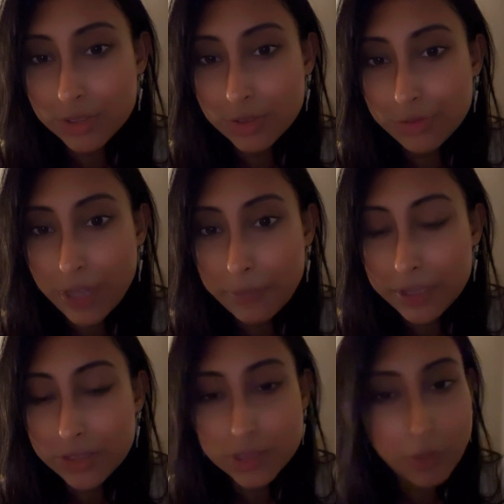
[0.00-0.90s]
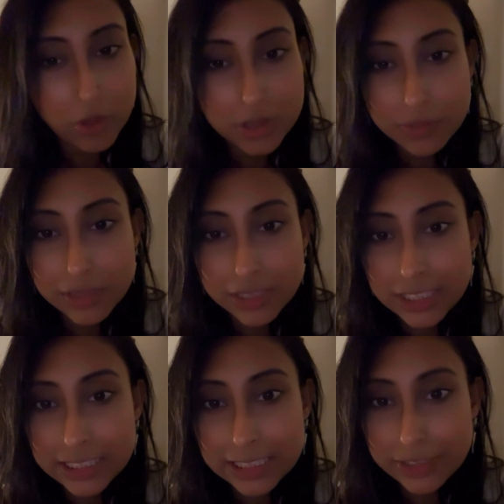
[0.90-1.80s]
family
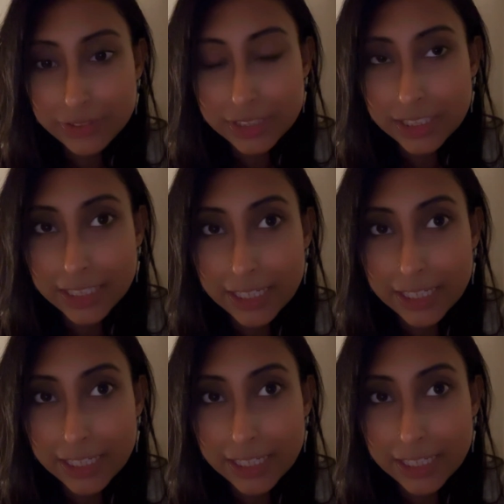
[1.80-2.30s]
responsibilities and everything.